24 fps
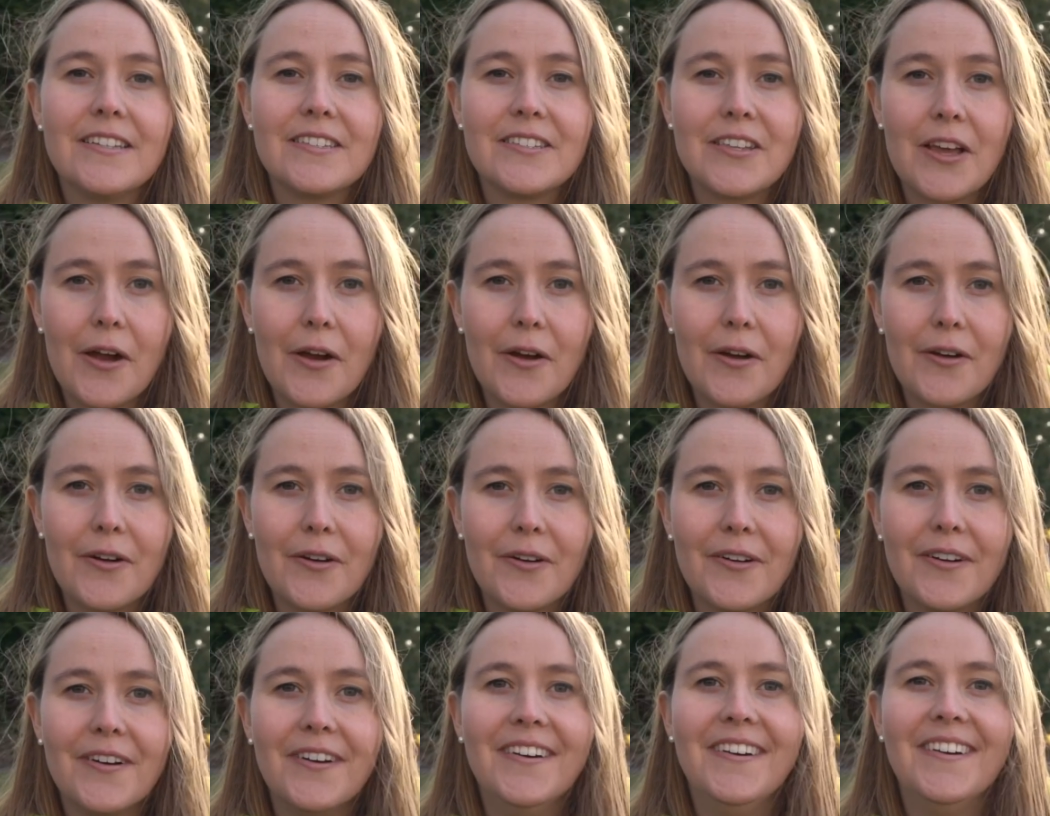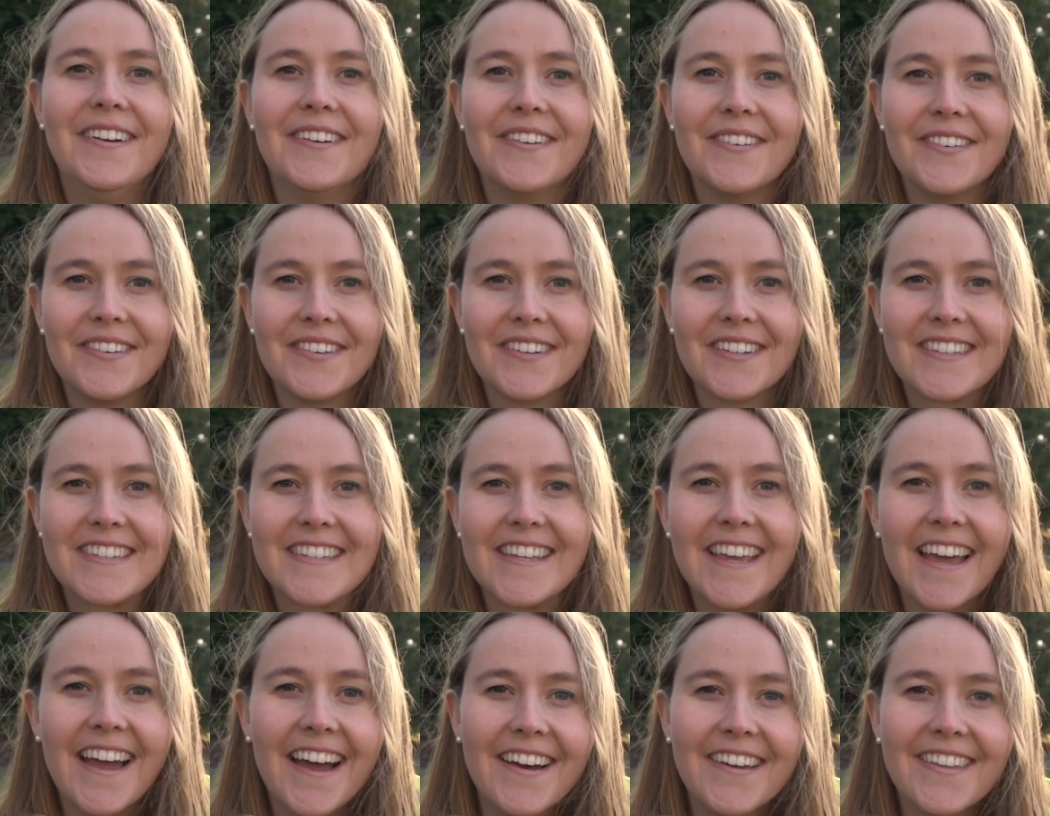So we'll
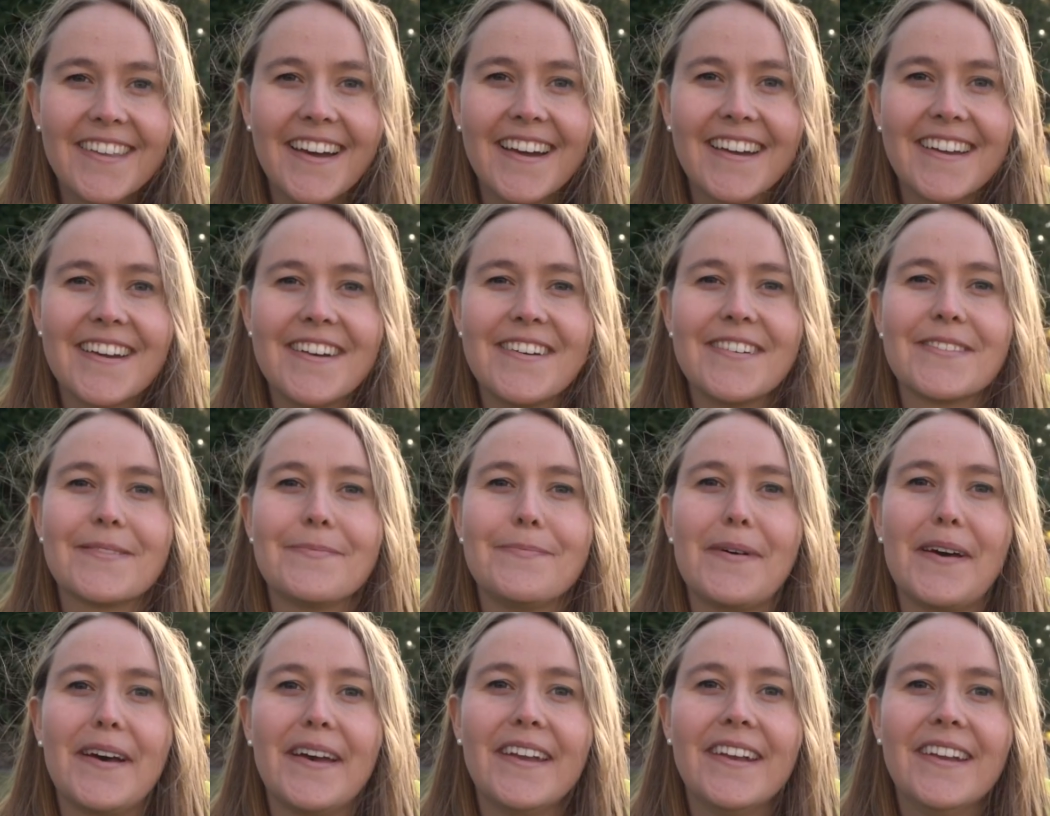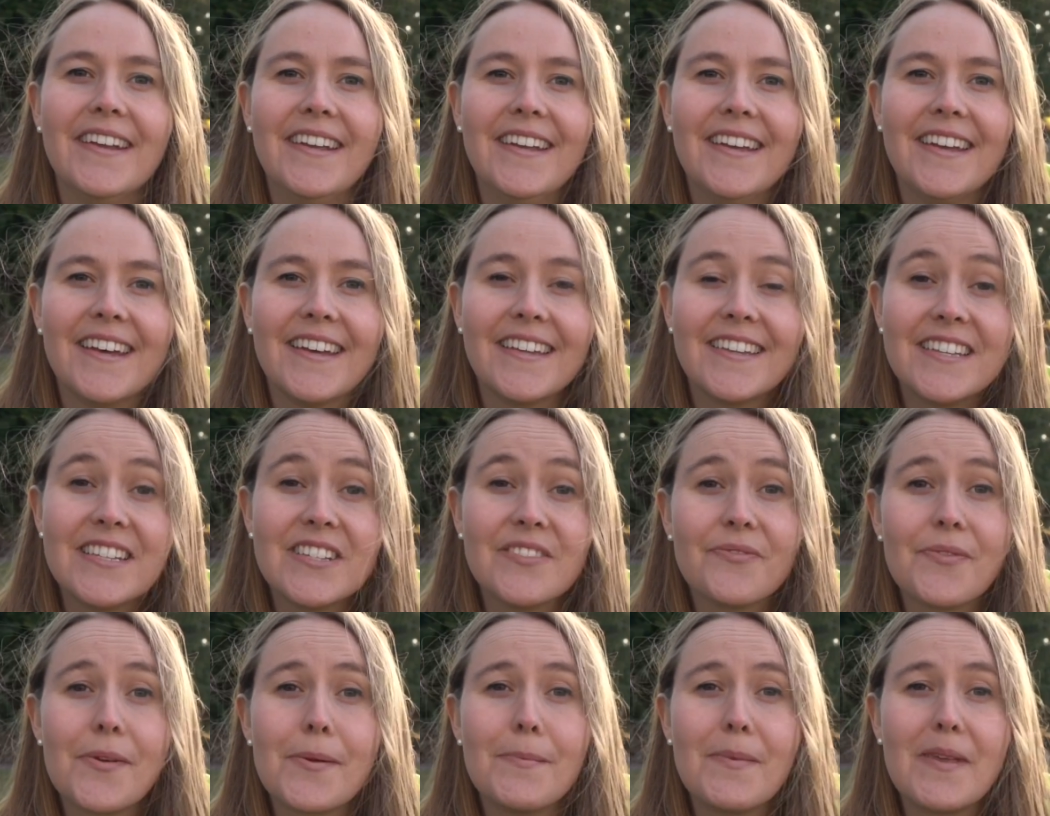see how that goes, but at
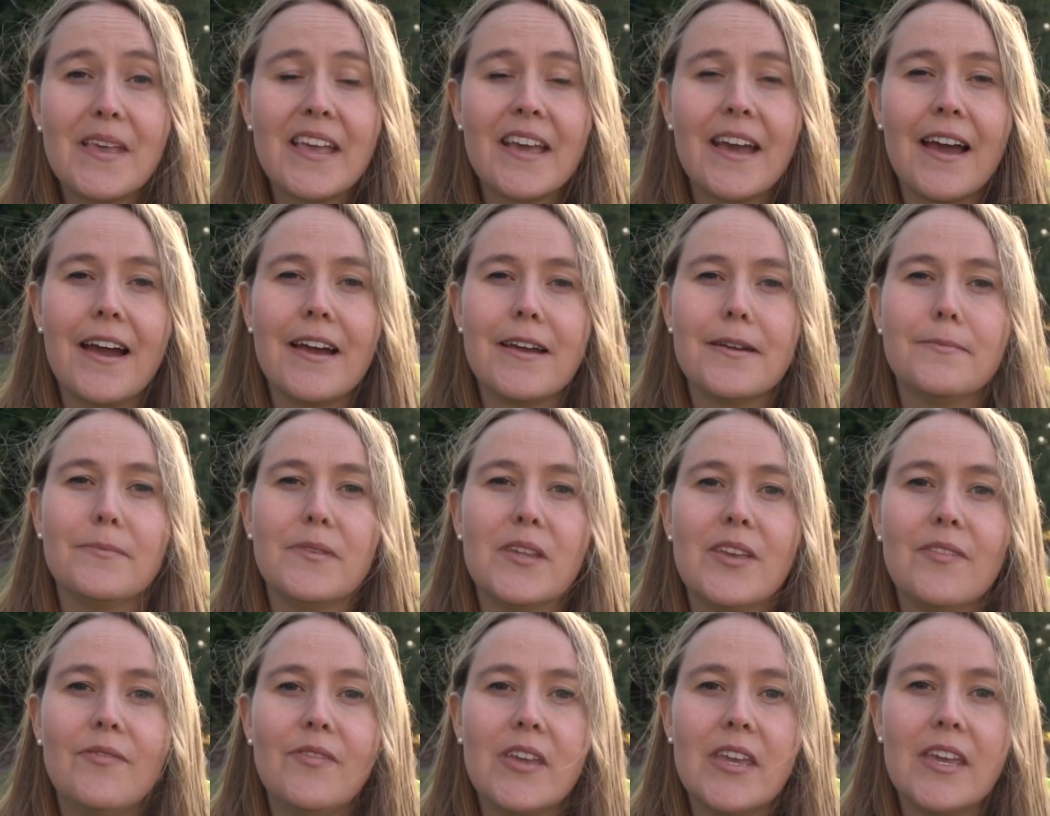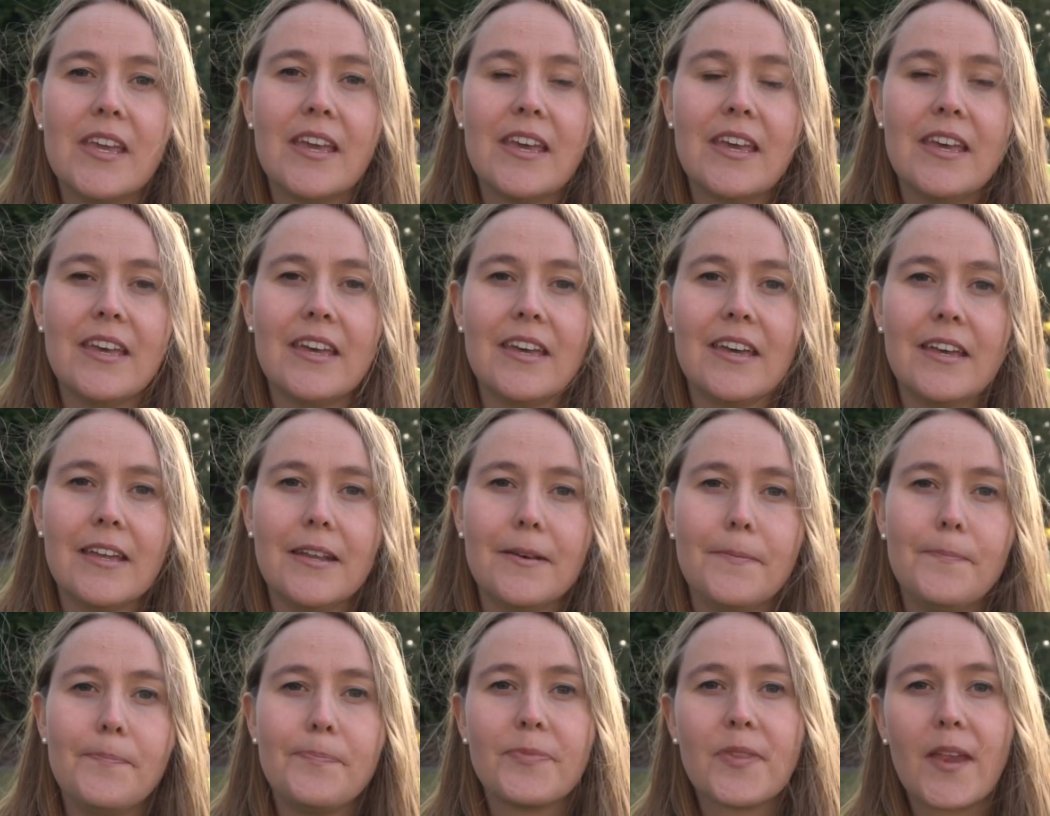least for me, I'm leaving
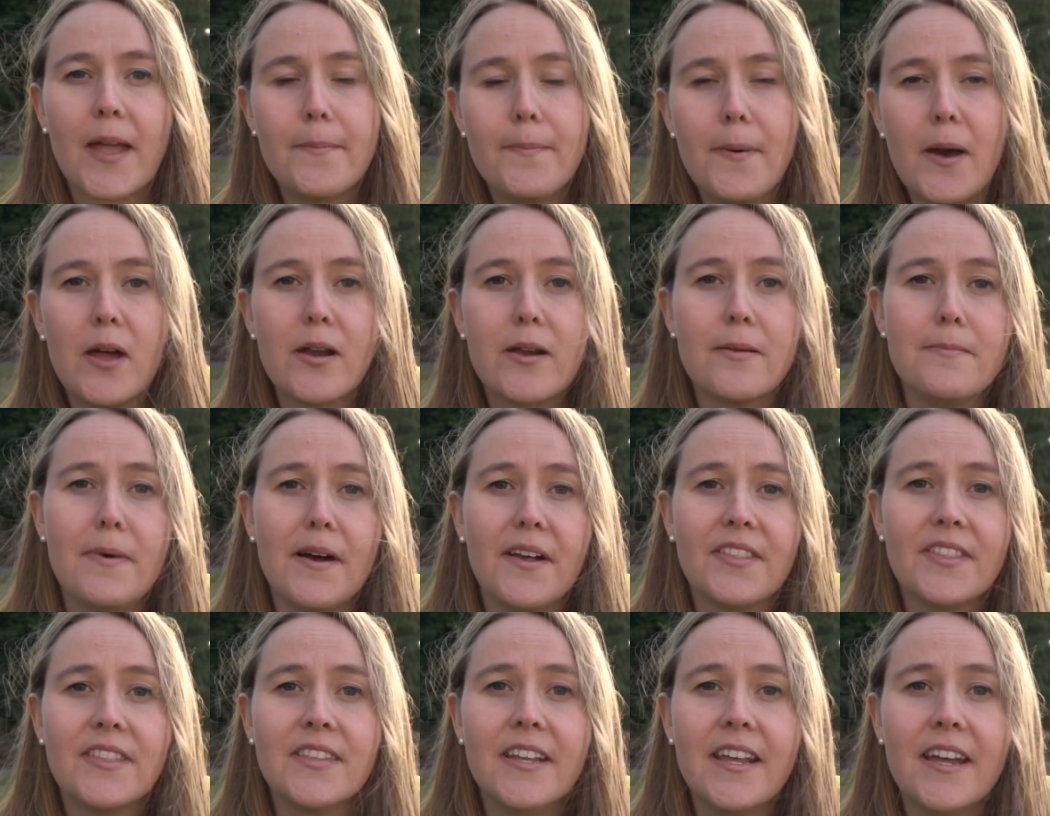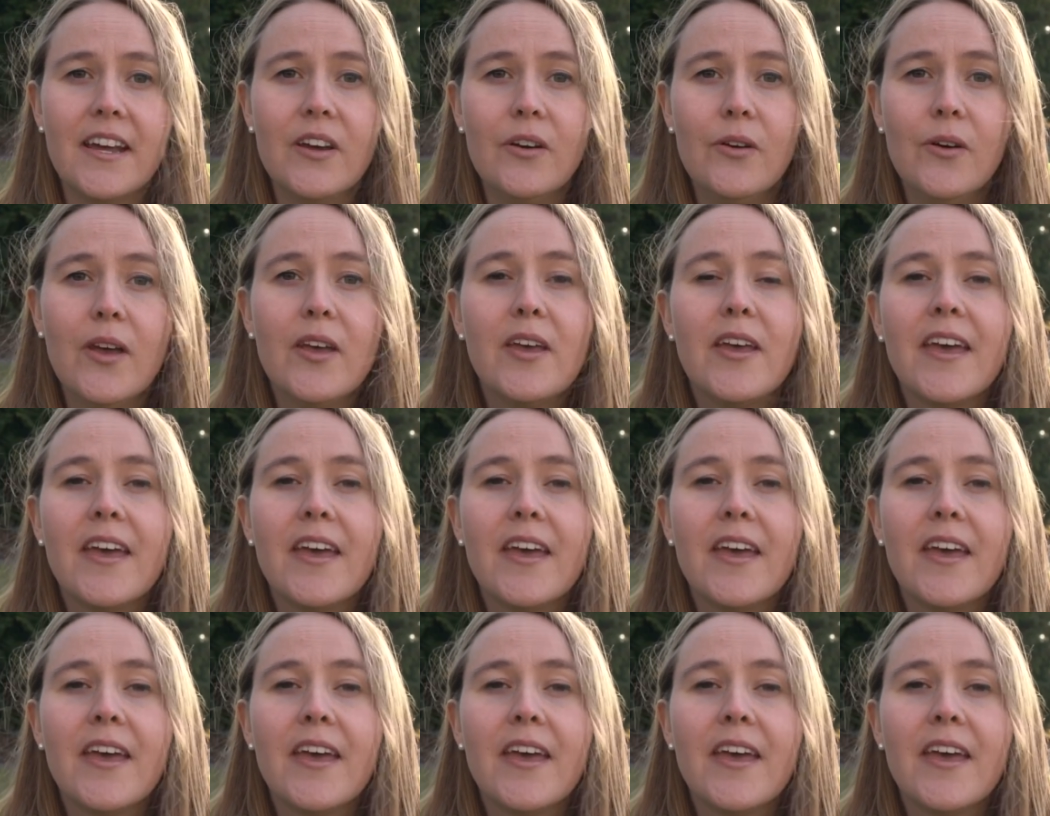in about a month now,